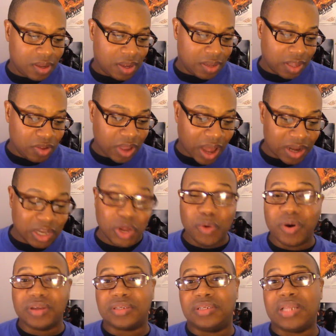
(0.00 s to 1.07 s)
And then you got
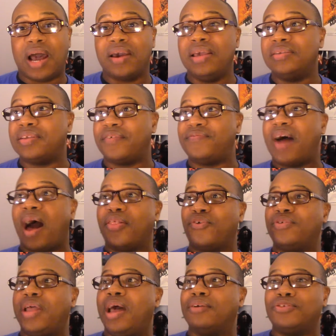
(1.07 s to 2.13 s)
Lewis. Now he's the father
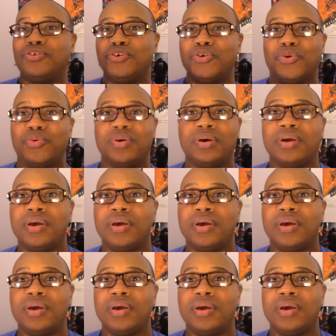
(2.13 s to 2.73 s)
now too.